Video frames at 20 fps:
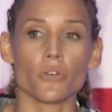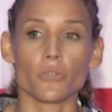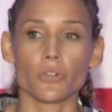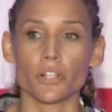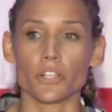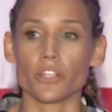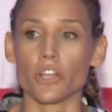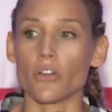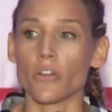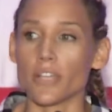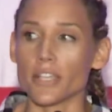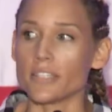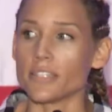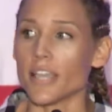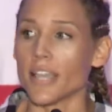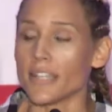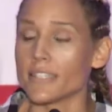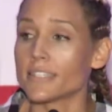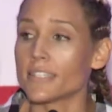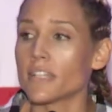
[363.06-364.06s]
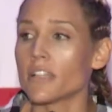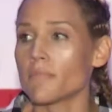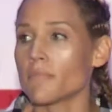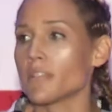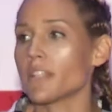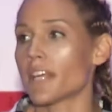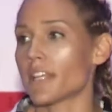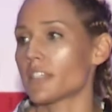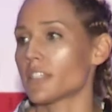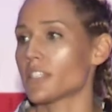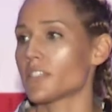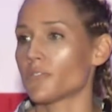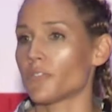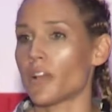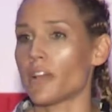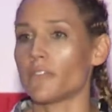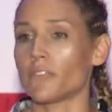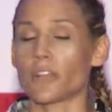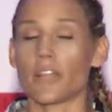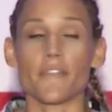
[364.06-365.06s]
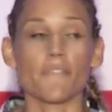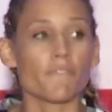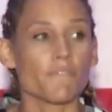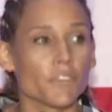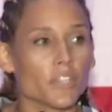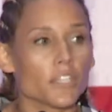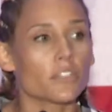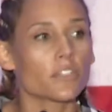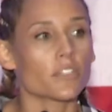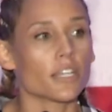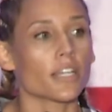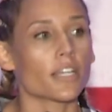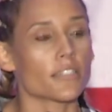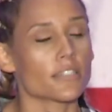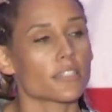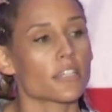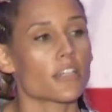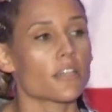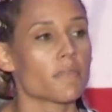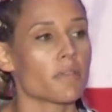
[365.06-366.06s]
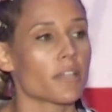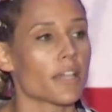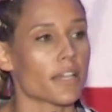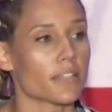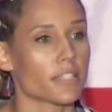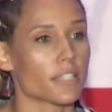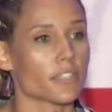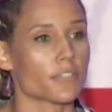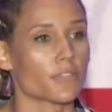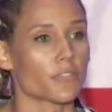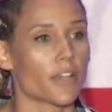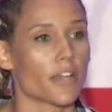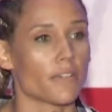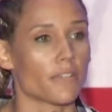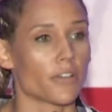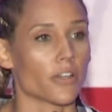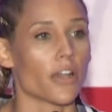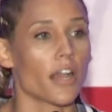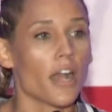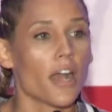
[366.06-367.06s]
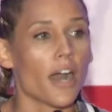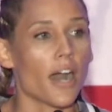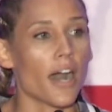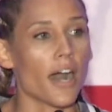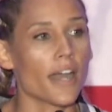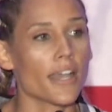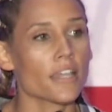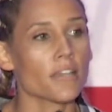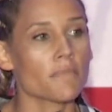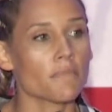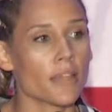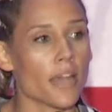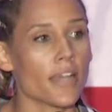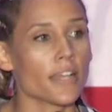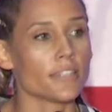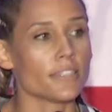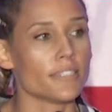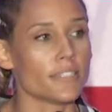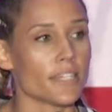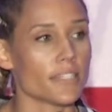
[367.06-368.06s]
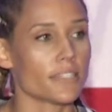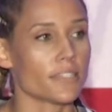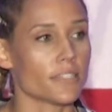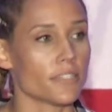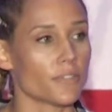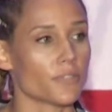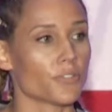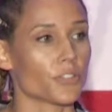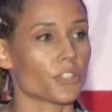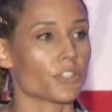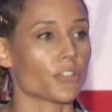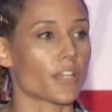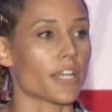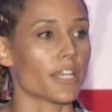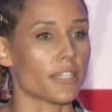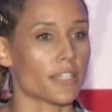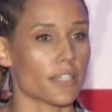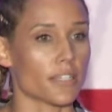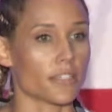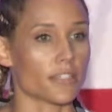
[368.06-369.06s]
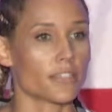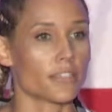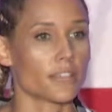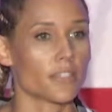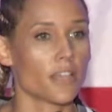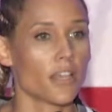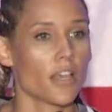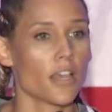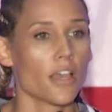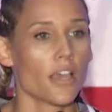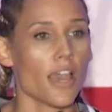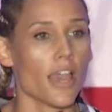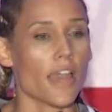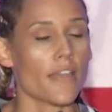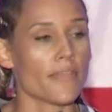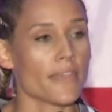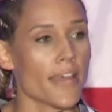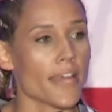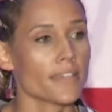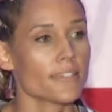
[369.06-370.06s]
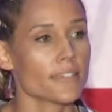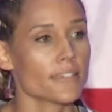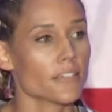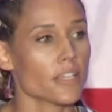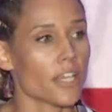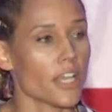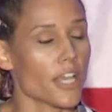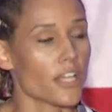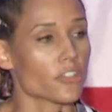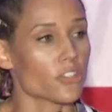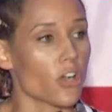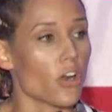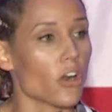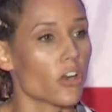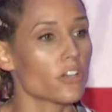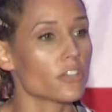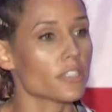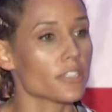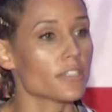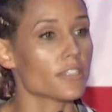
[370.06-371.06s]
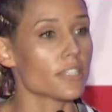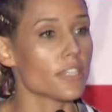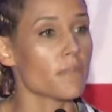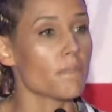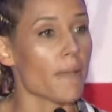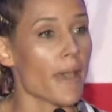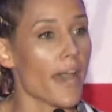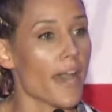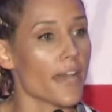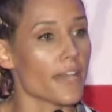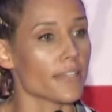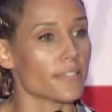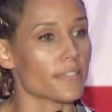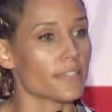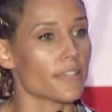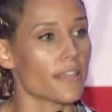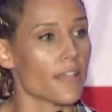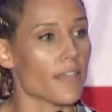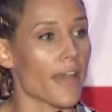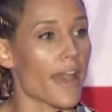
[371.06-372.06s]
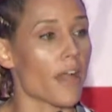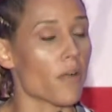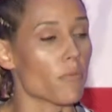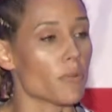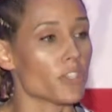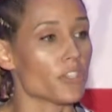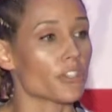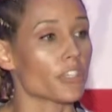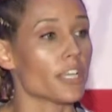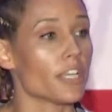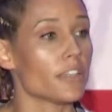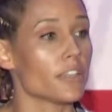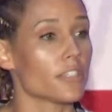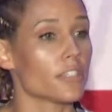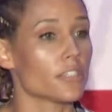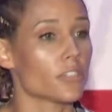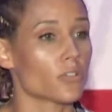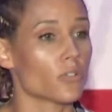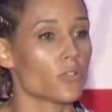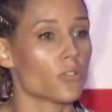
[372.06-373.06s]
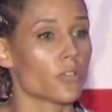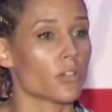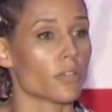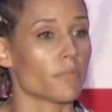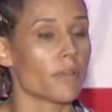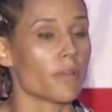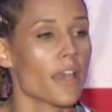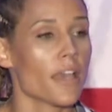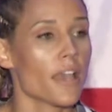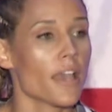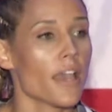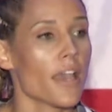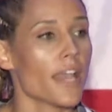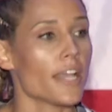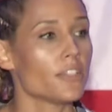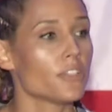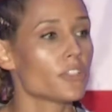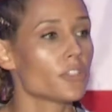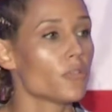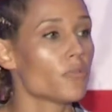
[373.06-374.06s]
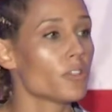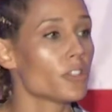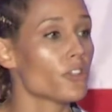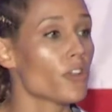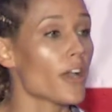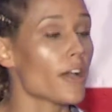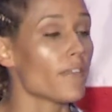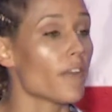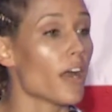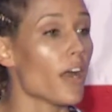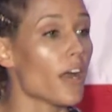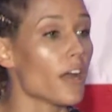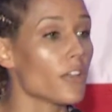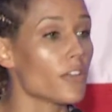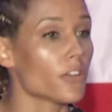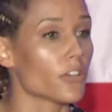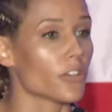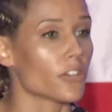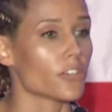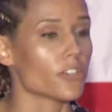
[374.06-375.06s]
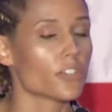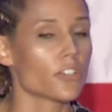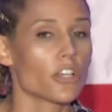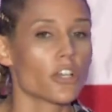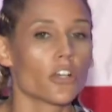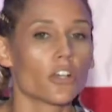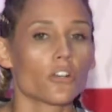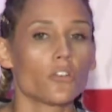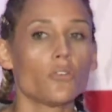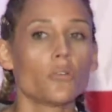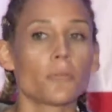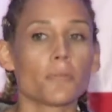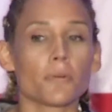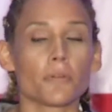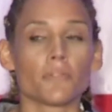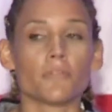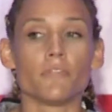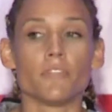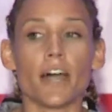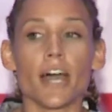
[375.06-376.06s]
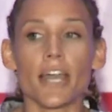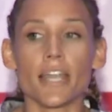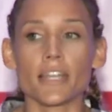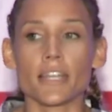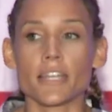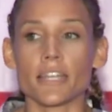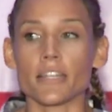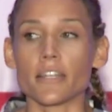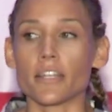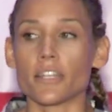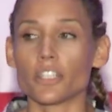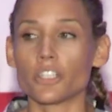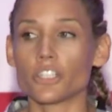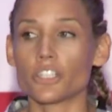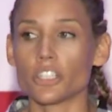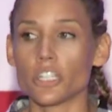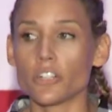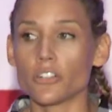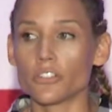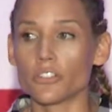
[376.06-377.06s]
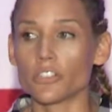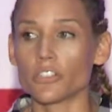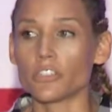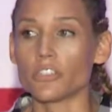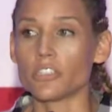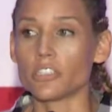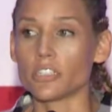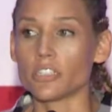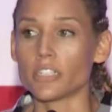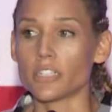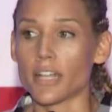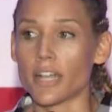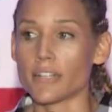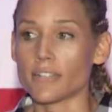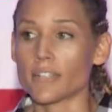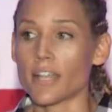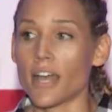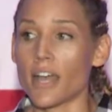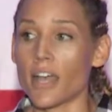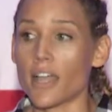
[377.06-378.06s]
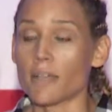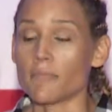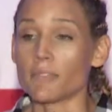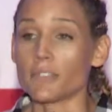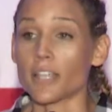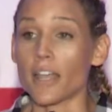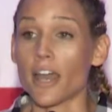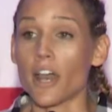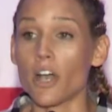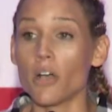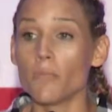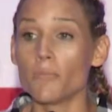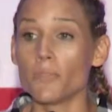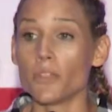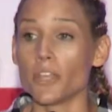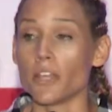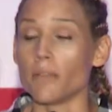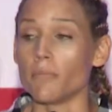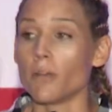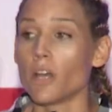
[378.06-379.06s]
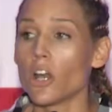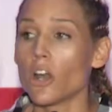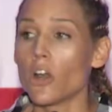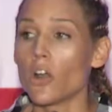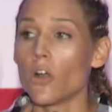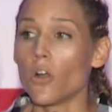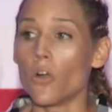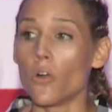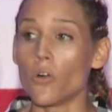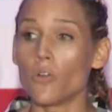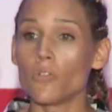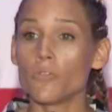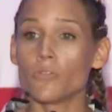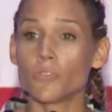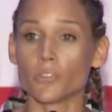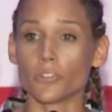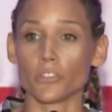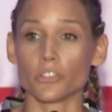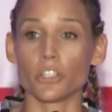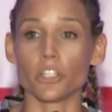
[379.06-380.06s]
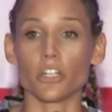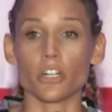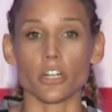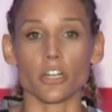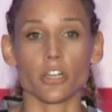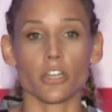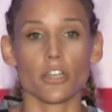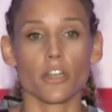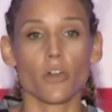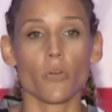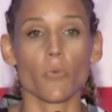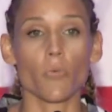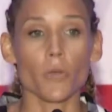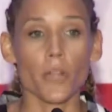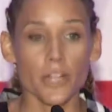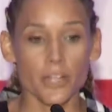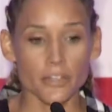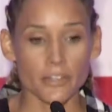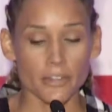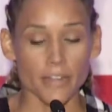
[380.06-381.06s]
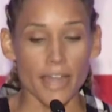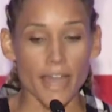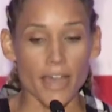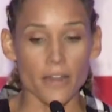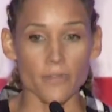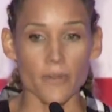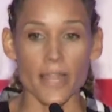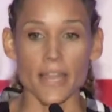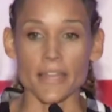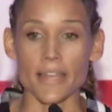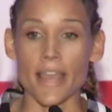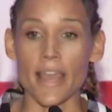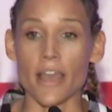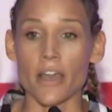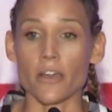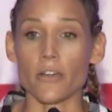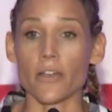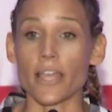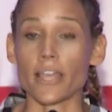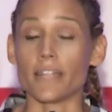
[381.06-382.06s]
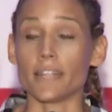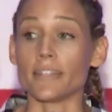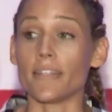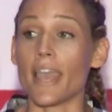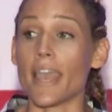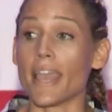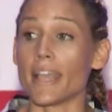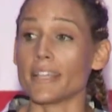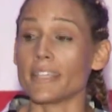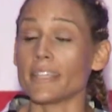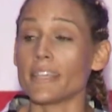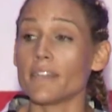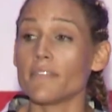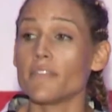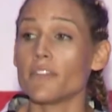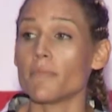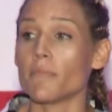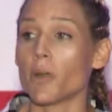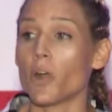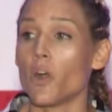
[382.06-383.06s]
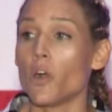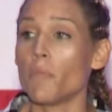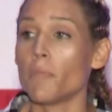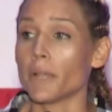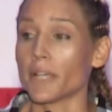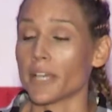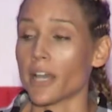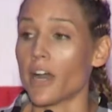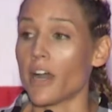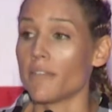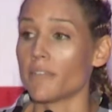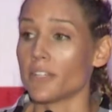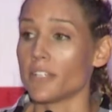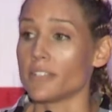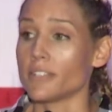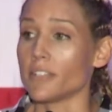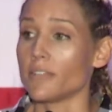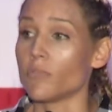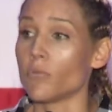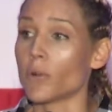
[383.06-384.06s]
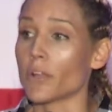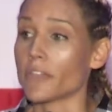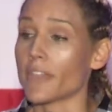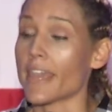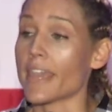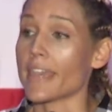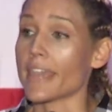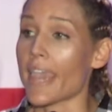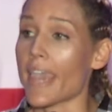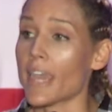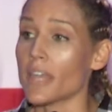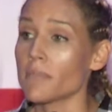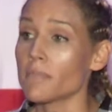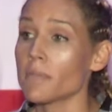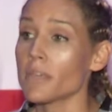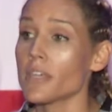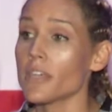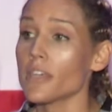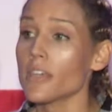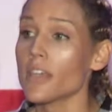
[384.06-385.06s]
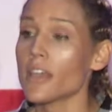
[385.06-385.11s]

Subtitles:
to go. It's going to be like this forever. It feels like it's going to be like this forever. I am not destined for greatness. And it's hard to see past that when you're in the storm. And so when you have others who are providing a shelter during that time to help them overlook where they're at right now and give them hope and confidence of where they can be,